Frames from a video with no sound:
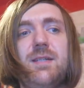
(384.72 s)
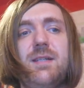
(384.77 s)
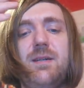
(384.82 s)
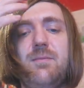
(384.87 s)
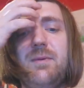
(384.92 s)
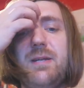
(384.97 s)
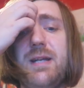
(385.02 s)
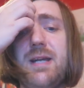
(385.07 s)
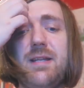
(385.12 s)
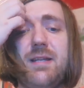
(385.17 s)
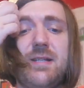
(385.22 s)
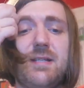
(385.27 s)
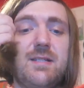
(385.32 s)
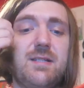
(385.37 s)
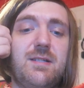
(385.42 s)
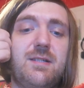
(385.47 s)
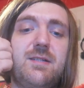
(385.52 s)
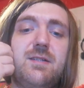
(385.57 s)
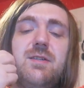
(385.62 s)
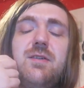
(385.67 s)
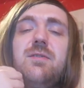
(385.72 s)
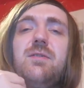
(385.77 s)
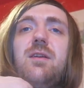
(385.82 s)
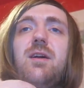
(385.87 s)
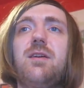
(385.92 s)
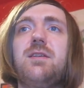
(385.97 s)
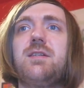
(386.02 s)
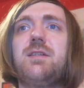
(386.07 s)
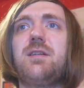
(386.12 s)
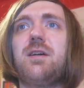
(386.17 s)
and we get this two
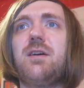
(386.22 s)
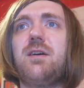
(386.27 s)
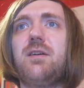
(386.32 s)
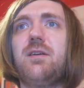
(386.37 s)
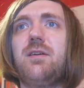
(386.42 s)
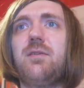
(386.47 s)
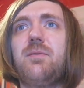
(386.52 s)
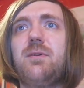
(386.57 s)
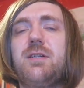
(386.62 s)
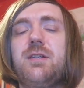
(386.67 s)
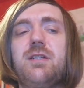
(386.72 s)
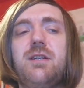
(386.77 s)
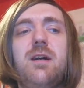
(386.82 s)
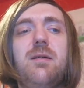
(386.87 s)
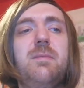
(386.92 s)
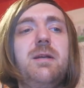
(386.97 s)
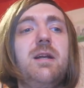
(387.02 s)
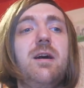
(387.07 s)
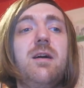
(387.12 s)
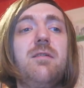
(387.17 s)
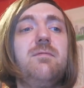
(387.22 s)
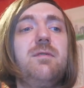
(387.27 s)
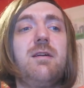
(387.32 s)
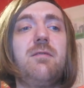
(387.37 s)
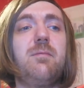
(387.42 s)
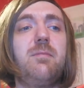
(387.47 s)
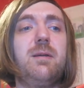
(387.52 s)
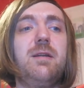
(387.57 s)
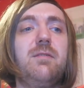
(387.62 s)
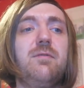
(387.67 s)
lines of dialogue which, I mean I've
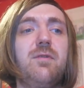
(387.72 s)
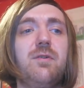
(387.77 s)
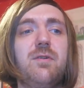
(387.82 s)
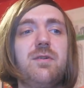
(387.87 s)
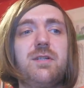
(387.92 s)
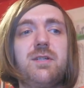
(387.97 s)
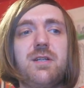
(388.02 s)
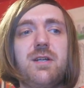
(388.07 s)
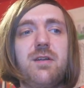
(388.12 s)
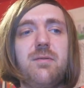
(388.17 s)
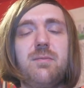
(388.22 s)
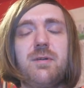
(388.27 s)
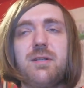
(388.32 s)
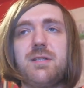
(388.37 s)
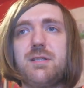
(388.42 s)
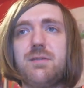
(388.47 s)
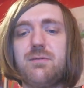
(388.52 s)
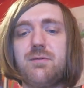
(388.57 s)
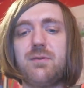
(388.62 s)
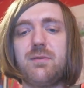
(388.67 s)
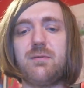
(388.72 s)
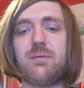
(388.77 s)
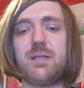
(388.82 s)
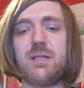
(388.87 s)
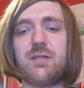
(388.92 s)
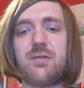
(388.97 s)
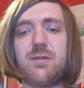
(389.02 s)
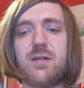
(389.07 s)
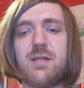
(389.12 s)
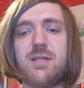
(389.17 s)
never been divorced you know, but I still thought it was
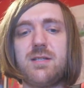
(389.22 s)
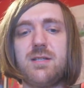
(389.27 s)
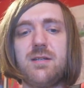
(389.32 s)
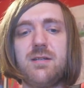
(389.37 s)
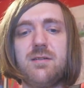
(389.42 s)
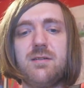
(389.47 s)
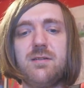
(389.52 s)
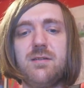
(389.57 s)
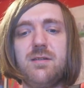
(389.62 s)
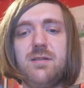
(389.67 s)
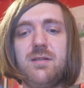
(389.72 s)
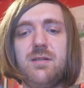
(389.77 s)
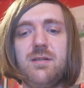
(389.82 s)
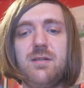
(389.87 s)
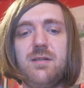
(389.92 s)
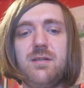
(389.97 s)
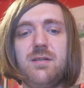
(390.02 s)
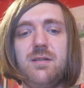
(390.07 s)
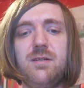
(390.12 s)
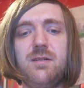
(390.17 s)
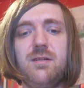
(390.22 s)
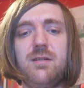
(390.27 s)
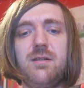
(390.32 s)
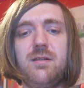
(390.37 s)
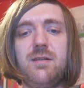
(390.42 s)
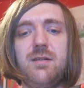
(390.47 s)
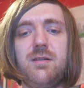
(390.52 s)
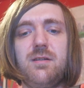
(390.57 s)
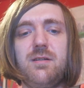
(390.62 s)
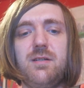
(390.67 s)
interesting.
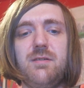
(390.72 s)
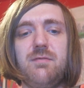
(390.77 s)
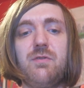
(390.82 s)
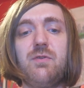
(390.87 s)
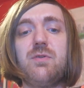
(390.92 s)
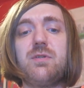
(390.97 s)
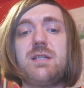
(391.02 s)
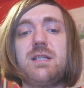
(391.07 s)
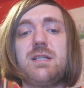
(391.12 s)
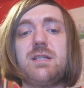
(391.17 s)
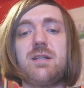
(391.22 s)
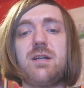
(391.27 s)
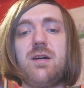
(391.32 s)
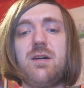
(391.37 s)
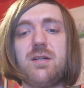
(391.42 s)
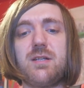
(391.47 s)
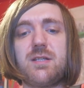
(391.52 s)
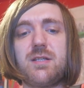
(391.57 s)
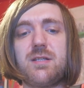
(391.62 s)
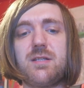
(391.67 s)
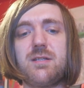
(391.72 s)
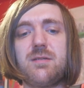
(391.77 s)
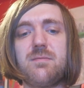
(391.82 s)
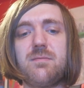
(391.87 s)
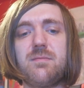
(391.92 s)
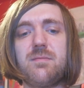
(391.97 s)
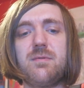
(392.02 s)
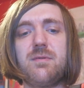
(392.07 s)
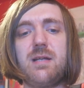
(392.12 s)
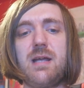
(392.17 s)
Divorce is loss.
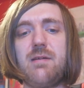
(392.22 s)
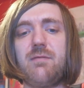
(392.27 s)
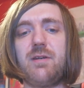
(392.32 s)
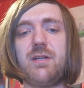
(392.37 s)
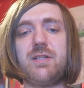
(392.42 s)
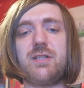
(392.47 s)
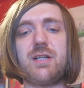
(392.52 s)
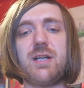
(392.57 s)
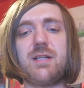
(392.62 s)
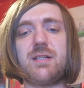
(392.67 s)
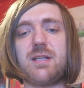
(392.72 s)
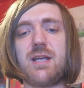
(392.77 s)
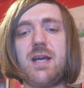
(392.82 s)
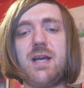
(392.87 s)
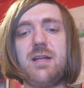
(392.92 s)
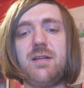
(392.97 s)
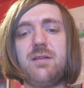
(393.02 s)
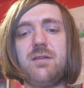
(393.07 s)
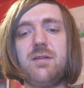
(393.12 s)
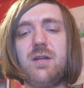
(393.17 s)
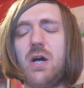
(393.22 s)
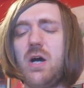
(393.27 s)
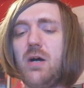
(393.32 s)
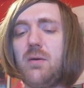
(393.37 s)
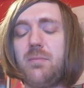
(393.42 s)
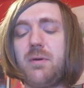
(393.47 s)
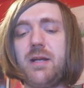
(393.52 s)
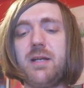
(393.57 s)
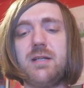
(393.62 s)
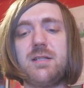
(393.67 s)
Evelyn shakes her head.
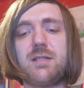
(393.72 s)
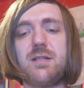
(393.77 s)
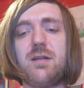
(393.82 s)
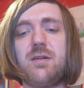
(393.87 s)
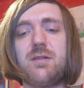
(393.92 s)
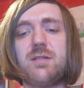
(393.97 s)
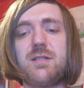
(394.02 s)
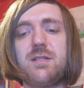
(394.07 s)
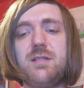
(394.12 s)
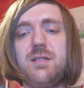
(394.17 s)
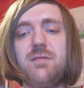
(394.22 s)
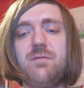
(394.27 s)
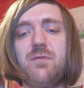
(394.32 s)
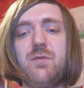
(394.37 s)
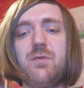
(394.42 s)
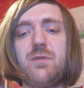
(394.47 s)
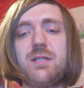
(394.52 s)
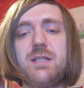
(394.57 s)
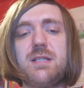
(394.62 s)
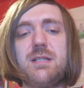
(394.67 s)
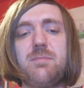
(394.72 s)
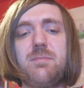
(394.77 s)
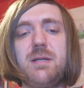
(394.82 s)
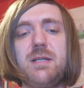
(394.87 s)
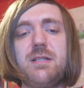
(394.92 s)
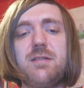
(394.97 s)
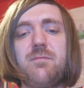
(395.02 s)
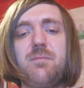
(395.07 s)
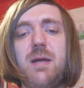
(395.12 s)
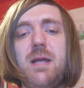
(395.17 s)
Heartbreak is loss. Divorce is a
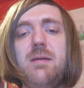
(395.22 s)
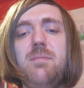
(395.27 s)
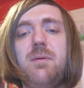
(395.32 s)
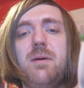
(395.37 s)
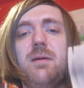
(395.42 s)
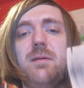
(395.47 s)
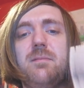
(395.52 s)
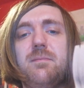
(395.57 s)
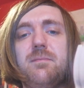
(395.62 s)
piece of paper.